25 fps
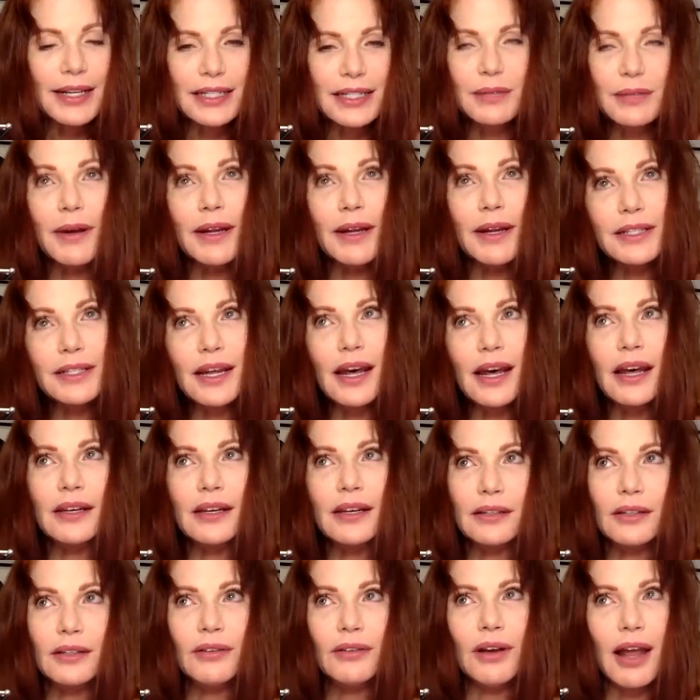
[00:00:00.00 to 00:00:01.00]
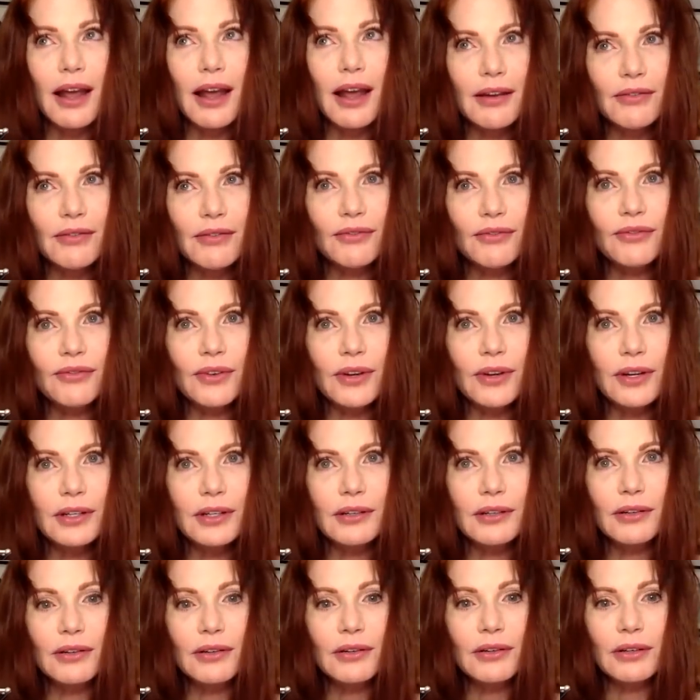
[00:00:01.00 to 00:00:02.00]
Depends on your life
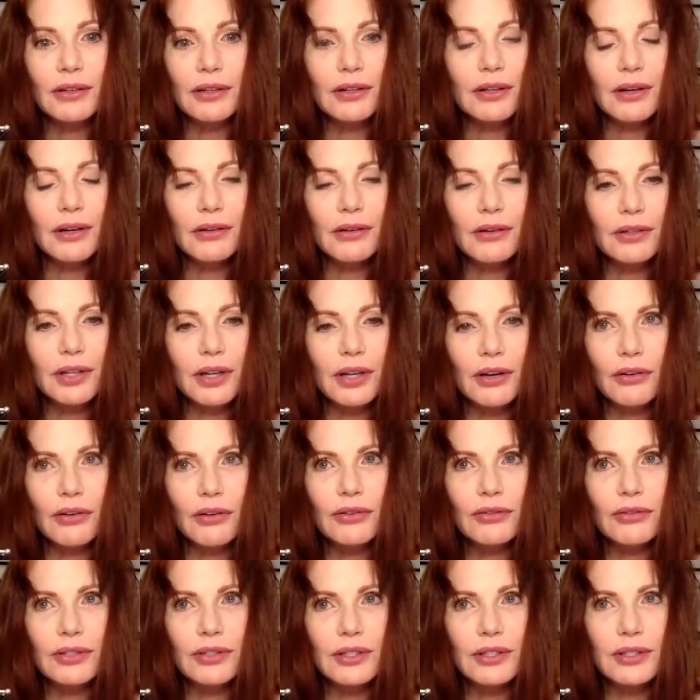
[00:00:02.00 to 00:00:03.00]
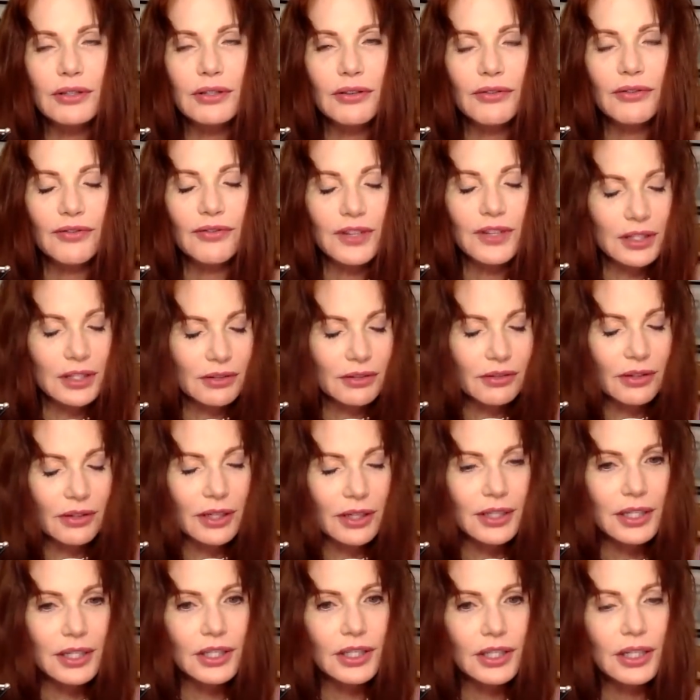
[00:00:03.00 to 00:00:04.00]
and your physical
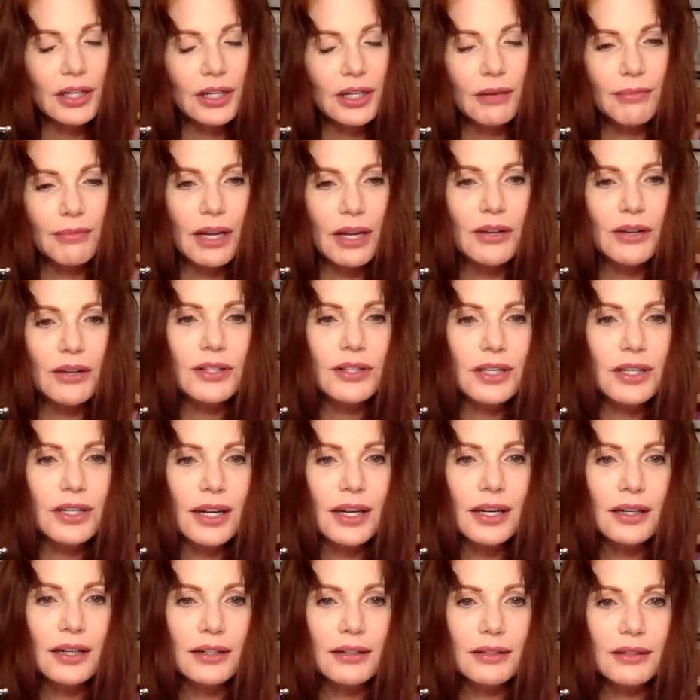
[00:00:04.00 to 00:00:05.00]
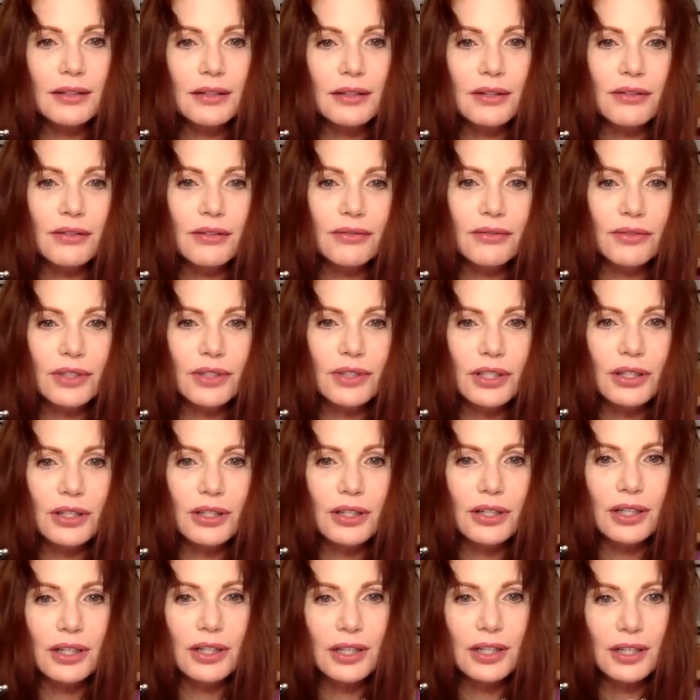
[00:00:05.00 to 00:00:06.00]
condition and mental state. Hey, so,
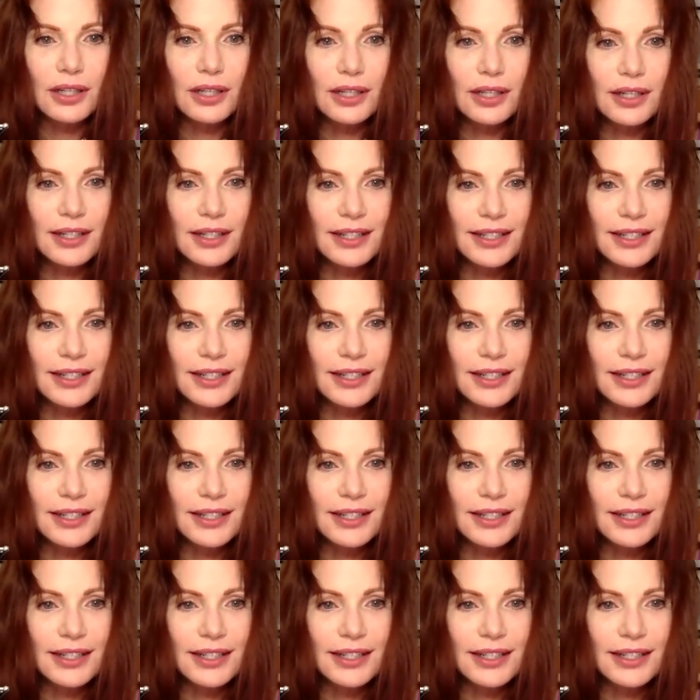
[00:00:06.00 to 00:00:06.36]
on a